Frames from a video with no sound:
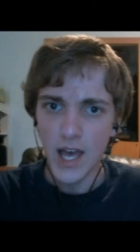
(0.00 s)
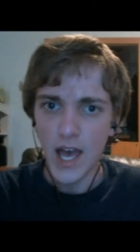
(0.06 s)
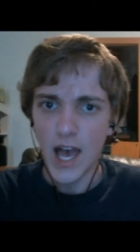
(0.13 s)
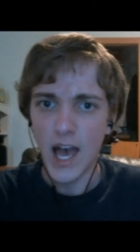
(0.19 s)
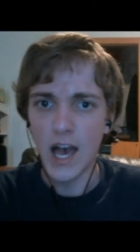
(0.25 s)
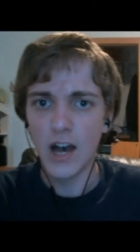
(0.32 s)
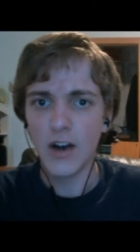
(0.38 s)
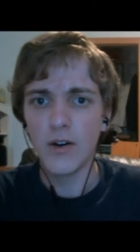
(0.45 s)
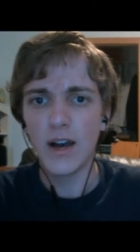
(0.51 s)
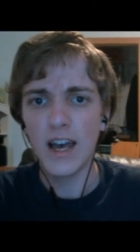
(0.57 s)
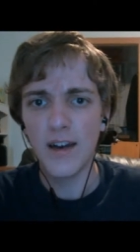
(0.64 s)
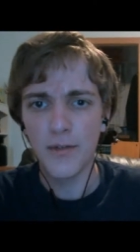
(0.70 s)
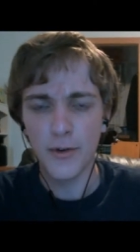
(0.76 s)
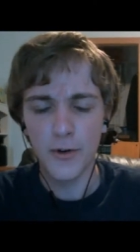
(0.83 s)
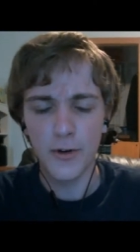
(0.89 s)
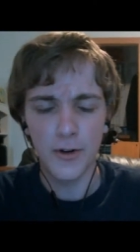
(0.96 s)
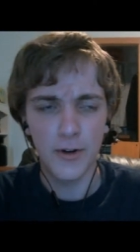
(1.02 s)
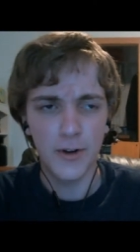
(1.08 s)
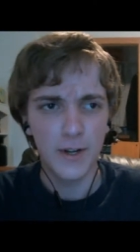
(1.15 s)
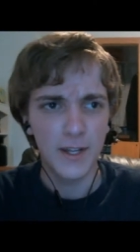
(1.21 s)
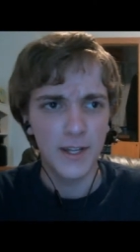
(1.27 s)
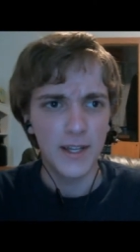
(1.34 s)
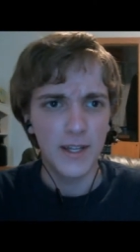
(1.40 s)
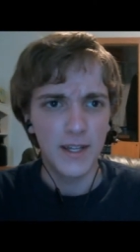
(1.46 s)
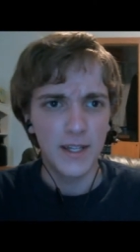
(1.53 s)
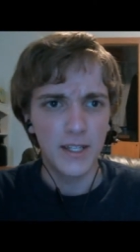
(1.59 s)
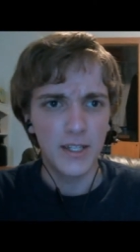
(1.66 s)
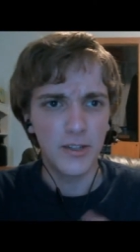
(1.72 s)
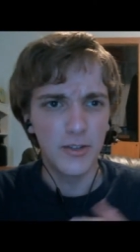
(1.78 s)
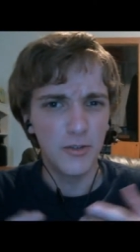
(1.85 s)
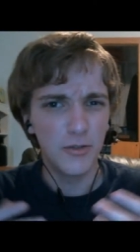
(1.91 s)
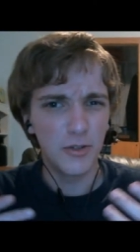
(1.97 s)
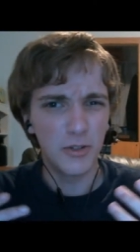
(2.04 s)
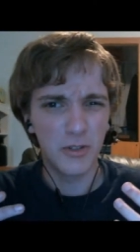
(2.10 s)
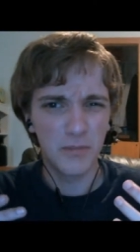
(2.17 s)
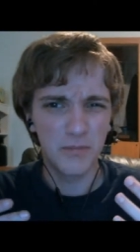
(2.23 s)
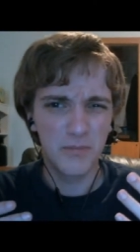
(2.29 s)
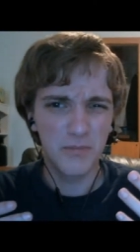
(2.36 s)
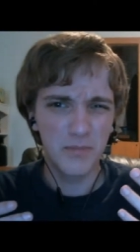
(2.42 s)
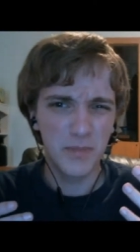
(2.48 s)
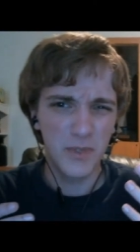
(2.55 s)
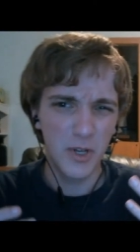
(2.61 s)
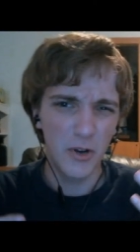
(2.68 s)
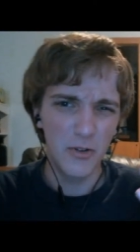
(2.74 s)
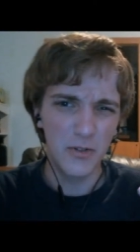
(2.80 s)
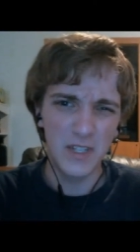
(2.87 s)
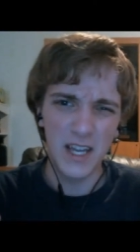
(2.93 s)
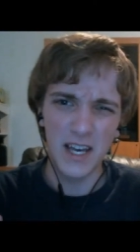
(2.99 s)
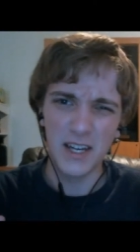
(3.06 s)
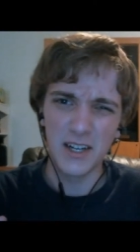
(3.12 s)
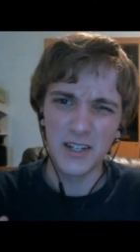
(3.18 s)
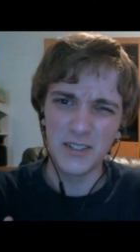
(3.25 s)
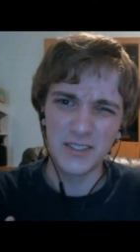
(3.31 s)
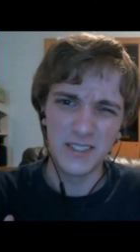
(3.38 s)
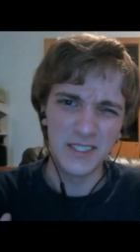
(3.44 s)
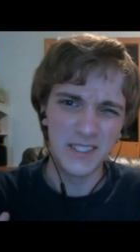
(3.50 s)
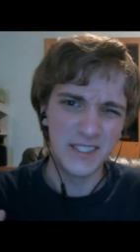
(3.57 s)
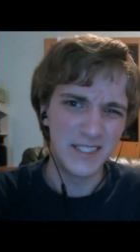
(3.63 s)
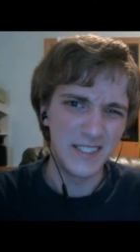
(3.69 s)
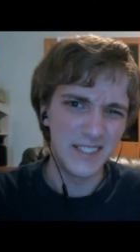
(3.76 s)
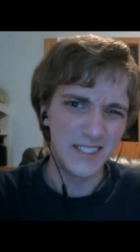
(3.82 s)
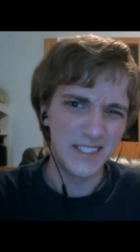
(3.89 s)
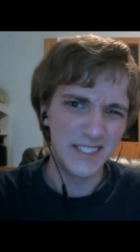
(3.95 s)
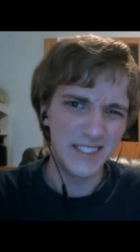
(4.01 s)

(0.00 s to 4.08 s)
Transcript: However, you'll go down